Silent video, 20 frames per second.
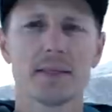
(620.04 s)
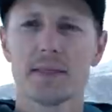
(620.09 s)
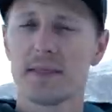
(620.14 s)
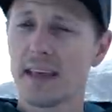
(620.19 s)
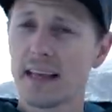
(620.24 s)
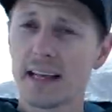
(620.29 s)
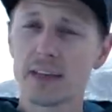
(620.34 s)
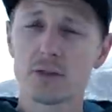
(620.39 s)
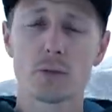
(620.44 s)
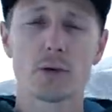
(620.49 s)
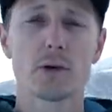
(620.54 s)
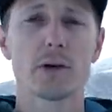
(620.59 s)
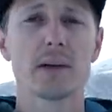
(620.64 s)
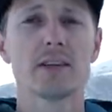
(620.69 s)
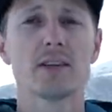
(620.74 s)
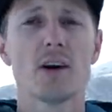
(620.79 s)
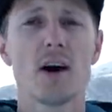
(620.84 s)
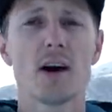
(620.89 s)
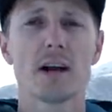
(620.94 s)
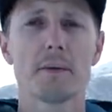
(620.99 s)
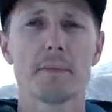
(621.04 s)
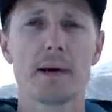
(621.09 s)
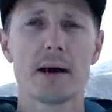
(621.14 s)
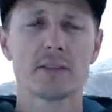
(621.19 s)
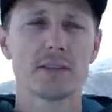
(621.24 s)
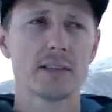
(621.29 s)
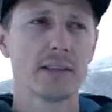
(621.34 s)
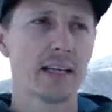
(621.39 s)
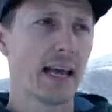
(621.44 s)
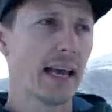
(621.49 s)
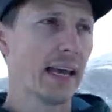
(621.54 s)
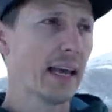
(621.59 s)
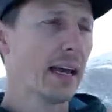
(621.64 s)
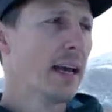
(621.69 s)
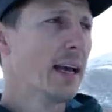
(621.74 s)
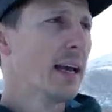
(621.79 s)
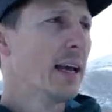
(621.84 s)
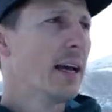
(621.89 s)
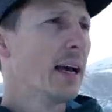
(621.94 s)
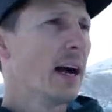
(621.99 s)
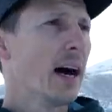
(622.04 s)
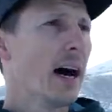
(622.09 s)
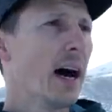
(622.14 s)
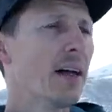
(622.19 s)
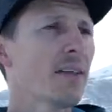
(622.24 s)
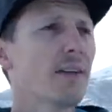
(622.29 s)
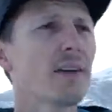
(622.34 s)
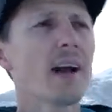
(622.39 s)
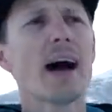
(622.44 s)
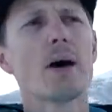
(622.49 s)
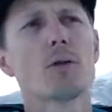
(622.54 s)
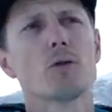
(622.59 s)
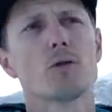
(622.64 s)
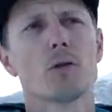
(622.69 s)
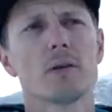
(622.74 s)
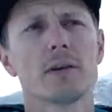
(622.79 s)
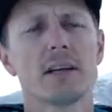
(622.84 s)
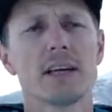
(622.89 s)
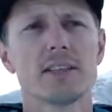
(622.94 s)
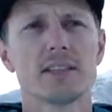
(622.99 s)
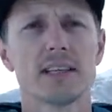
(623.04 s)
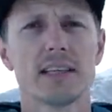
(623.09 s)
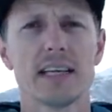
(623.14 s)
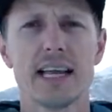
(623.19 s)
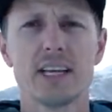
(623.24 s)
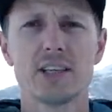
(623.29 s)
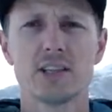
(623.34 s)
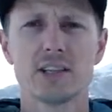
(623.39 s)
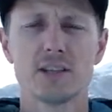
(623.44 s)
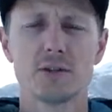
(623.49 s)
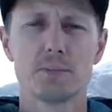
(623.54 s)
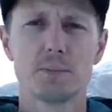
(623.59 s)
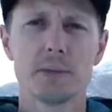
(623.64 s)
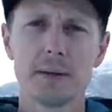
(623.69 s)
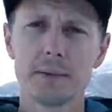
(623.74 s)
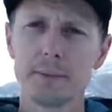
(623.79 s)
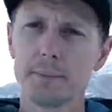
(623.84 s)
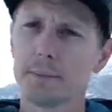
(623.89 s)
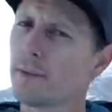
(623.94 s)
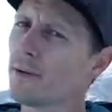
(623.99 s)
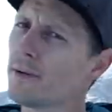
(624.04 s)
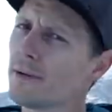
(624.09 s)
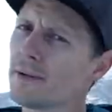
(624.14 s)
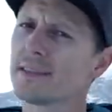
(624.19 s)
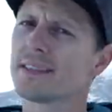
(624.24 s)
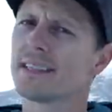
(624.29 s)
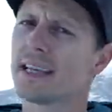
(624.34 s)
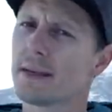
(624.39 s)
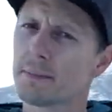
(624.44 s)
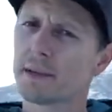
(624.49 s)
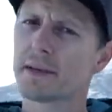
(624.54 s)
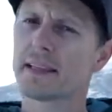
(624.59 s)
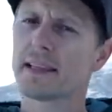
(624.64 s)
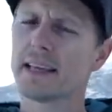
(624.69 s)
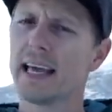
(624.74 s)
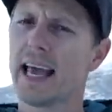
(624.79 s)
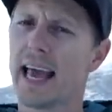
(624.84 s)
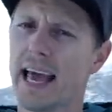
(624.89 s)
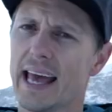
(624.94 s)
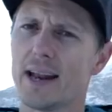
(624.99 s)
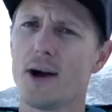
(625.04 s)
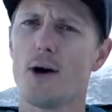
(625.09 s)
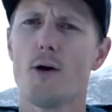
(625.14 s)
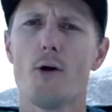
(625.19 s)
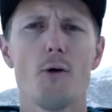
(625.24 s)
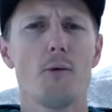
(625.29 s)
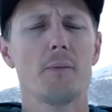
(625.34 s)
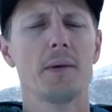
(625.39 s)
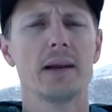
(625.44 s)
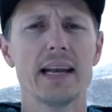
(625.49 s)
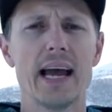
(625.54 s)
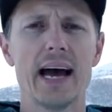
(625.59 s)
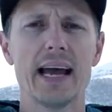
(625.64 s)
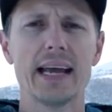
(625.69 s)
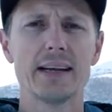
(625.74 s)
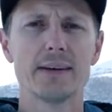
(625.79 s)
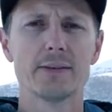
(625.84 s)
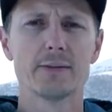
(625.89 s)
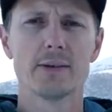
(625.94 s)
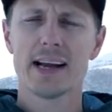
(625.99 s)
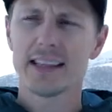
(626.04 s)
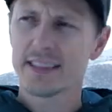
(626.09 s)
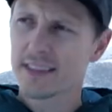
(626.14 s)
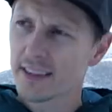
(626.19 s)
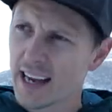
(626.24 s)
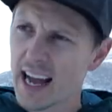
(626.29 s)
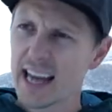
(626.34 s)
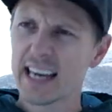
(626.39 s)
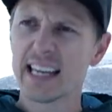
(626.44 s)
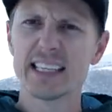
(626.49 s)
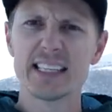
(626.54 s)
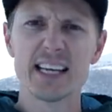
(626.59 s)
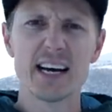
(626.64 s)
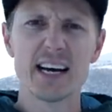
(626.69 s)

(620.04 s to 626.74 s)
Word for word: things we're gonna talk about today, other outdoor destinations, people typically head home at night, right? They're kind of